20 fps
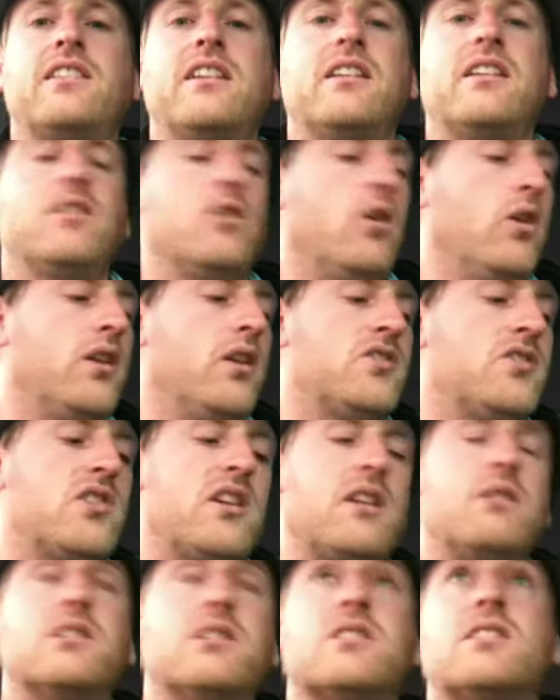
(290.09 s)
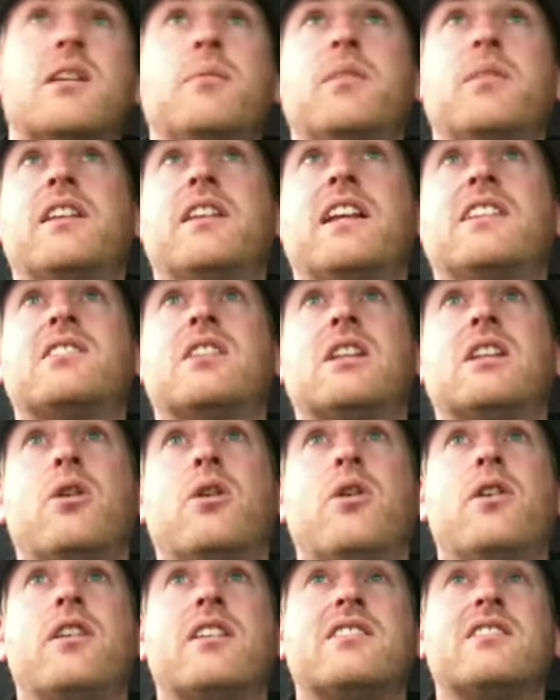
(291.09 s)
Technology is something that's
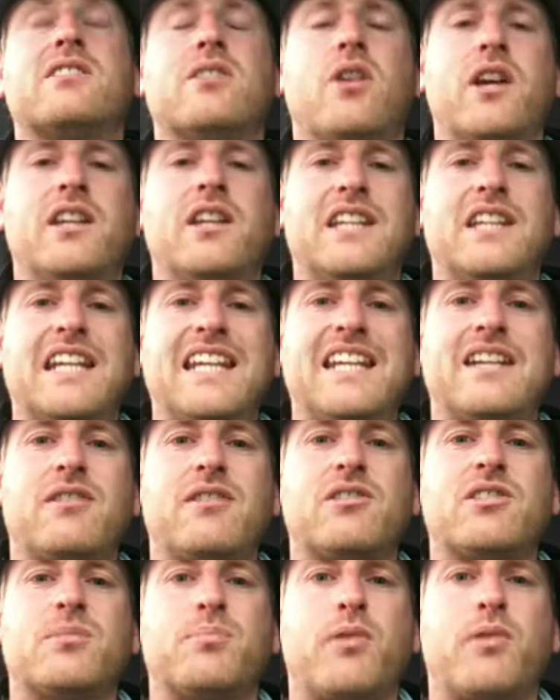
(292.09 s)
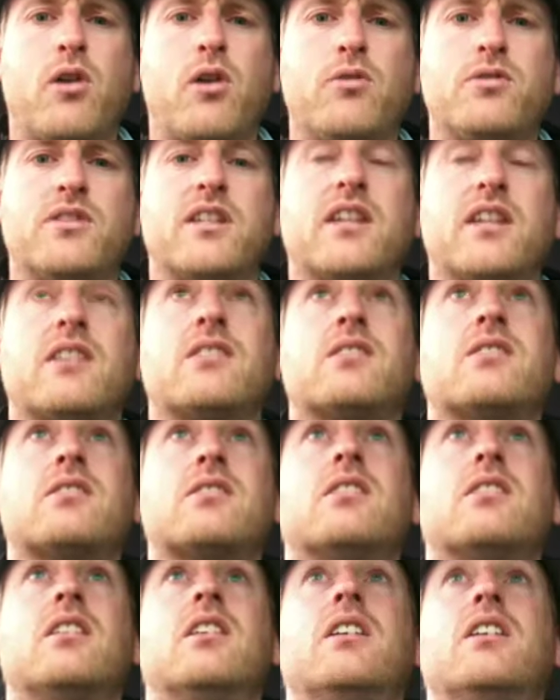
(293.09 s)
learned, it's an idea, it's a
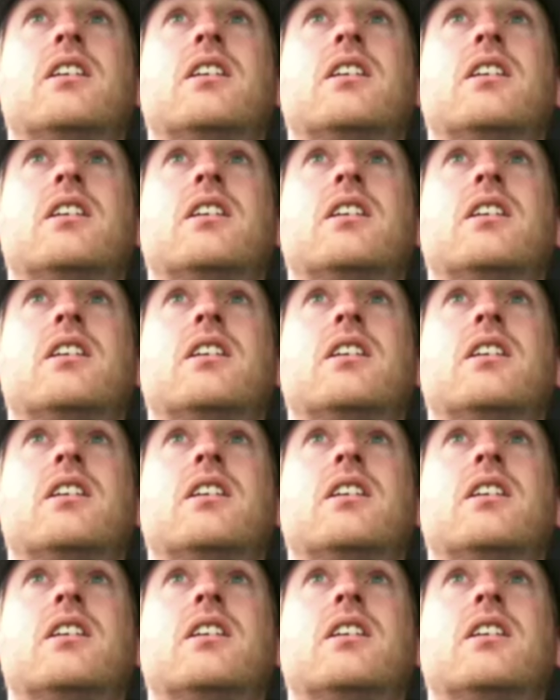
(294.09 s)
process.